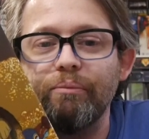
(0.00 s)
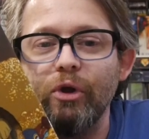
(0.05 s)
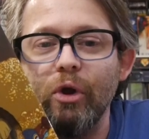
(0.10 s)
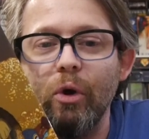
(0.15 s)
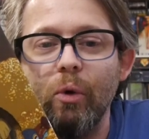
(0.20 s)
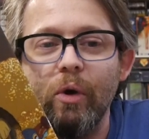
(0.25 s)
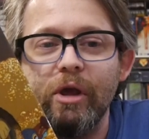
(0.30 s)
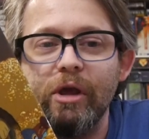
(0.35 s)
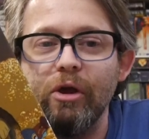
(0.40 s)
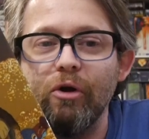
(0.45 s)
you
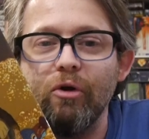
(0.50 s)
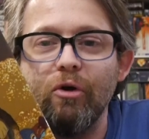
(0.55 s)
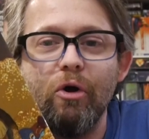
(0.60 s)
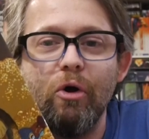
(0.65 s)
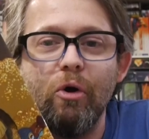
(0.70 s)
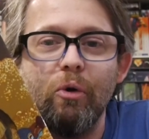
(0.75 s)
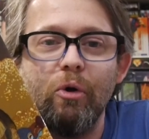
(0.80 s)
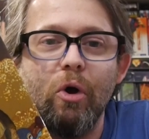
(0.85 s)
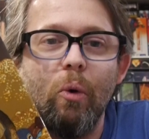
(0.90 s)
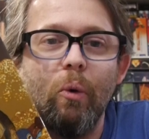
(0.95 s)
know,
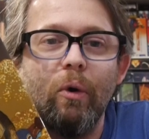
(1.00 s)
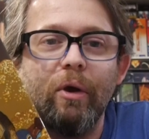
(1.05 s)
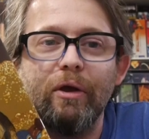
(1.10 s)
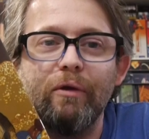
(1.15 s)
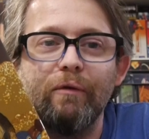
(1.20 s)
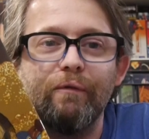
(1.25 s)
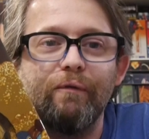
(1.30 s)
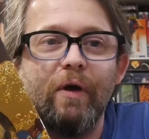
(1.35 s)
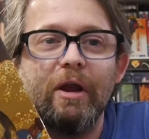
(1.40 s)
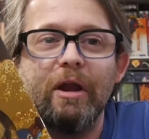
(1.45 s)
hero going
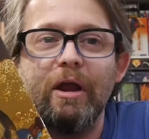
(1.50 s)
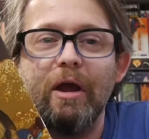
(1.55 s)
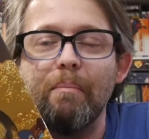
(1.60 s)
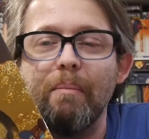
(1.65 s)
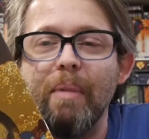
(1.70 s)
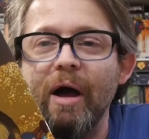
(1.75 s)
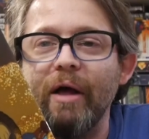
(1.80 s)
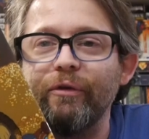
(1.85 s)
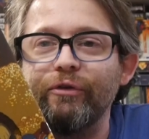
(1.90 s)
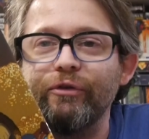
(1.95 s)
and fighting a
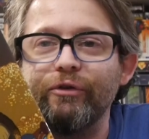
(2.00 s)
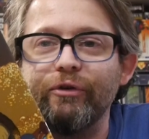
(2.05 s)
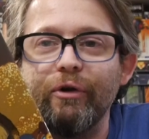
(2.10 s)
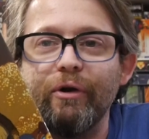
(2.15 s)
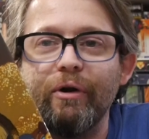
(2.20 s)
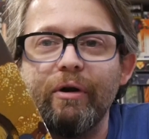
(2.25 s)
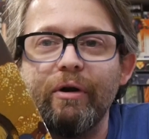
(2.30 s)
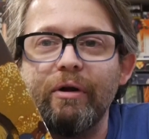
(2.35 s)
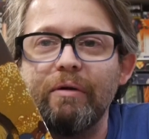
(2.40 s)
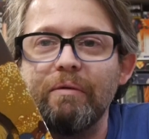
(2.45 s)

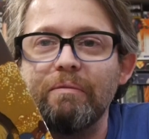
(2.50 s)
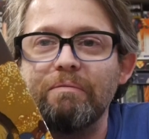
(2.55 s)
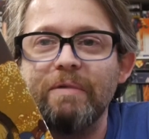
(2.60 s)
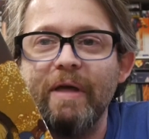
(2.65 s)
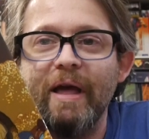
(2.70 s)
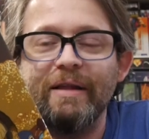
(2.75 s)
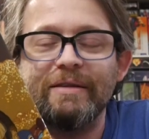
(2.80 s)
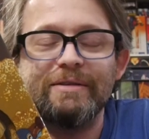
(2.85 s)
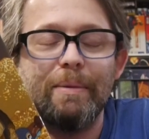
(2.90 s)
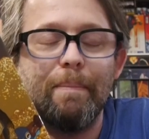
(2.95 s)
monster, and
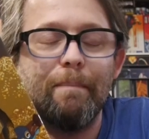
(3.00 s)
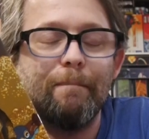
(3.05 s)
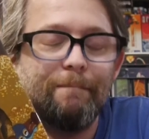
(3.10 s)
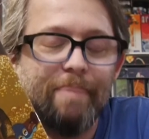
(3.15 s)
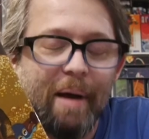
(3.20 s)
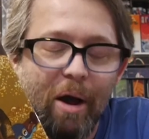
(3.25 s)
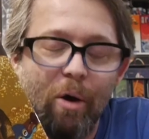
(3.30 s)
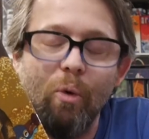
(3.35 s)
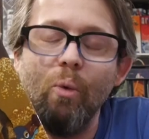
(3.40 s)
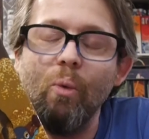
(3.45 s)
that's
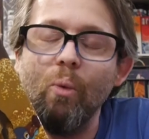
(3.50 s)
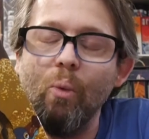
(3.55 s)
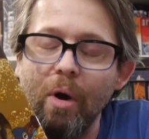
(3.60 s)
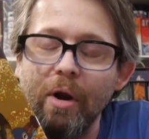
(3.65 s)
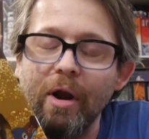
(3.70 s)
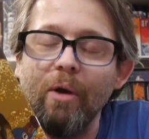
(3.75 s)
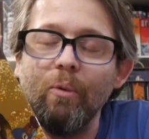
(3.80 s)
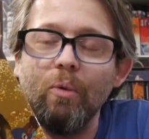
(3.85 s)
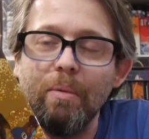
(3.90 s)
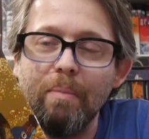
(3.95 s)
about
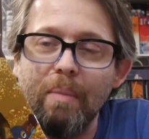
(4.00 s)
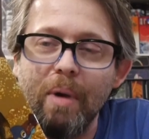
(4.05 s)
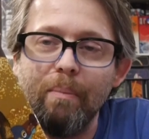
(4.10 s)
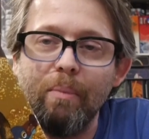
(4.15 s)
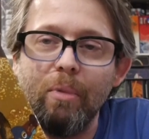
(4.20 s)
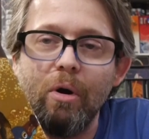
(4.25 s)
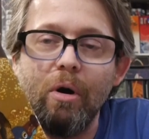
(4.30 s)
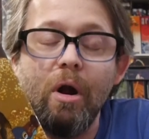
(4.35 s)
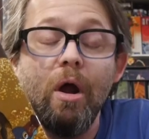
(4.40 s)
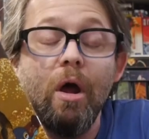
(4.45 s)
what I
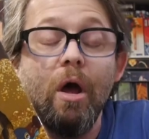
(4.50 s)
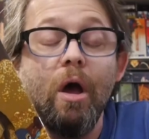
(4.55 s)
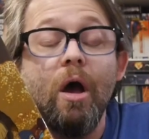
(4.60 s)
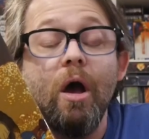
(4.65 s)
remember.